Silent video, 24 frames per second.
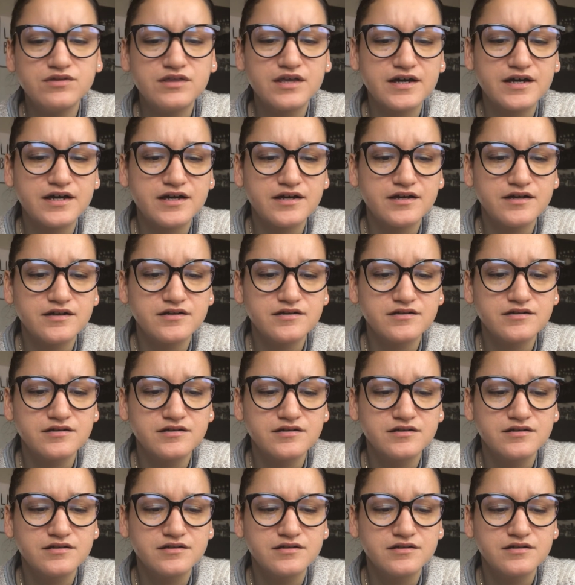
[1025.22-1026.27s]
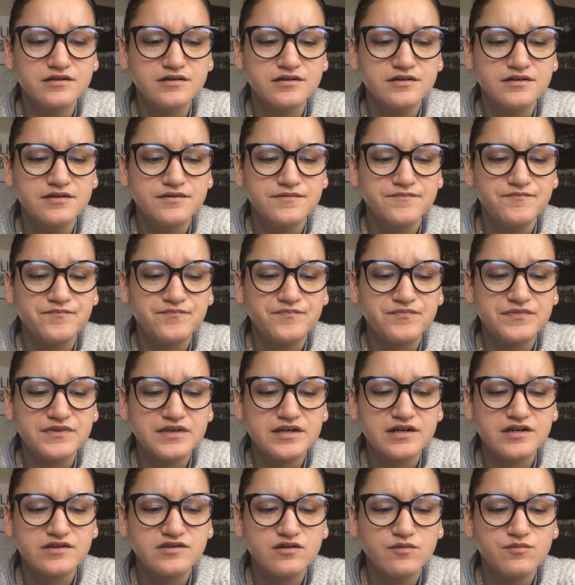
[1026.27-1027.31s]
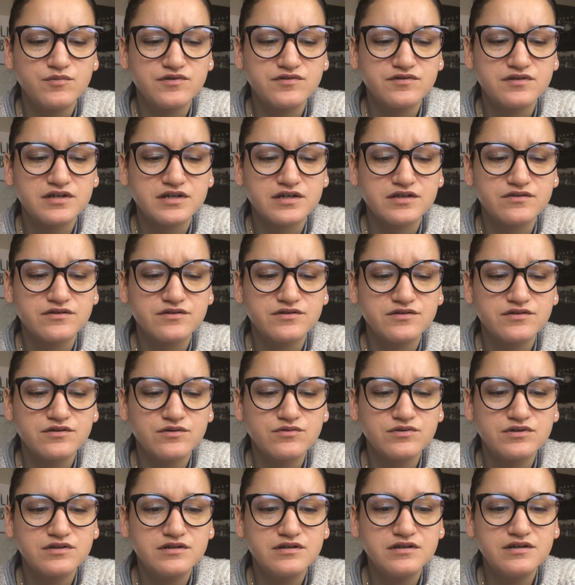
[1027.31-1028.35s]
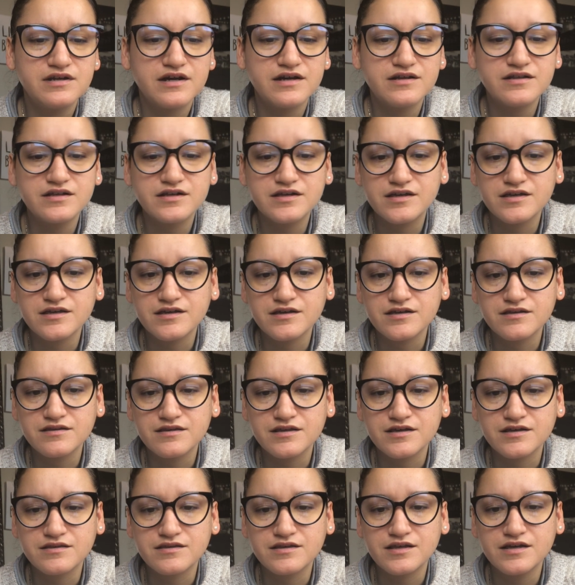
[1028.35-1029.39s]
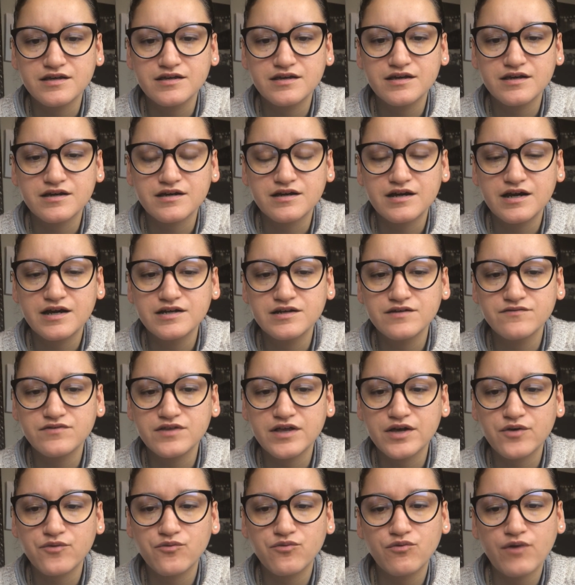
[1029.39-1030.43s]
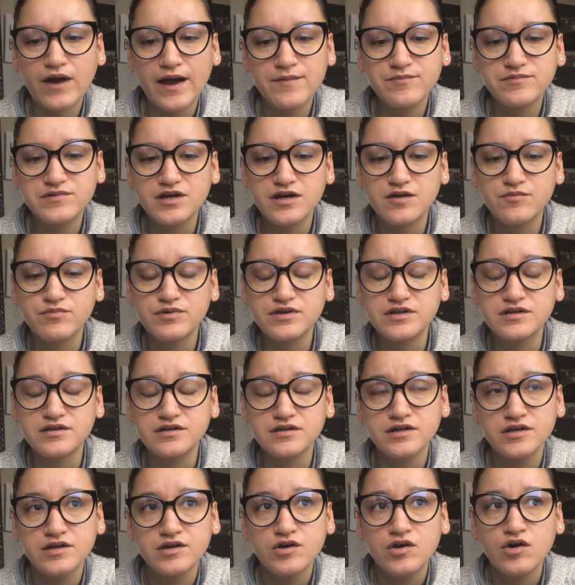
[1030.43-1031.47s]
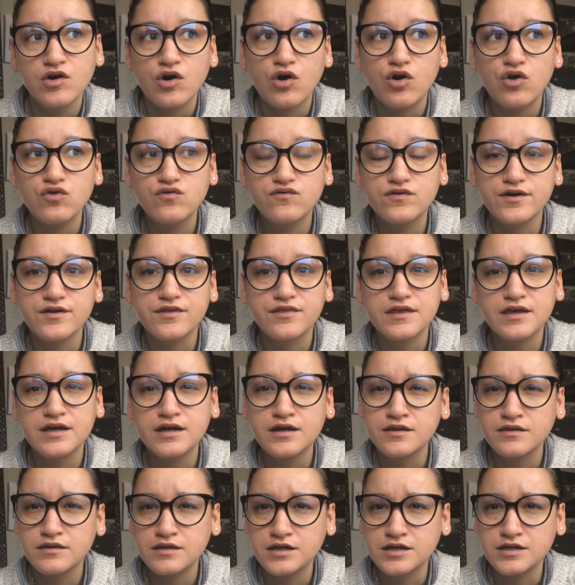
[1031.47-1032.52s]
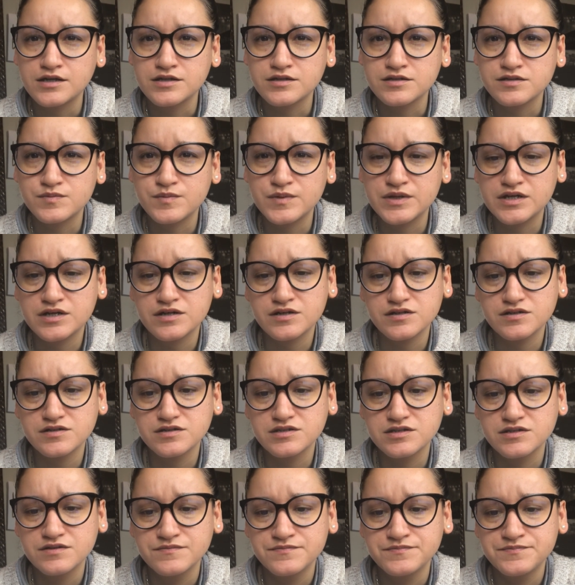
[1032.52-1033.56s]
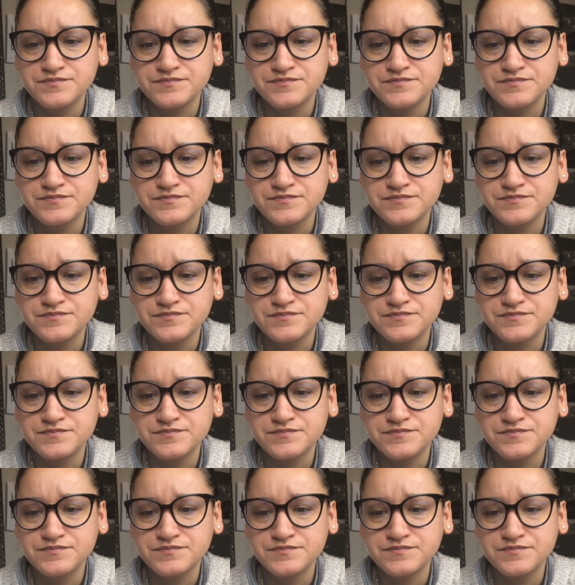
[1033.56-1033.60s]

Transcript: that, it's almost like they're so delicate that they get kind of like wrapped up and overthink things, because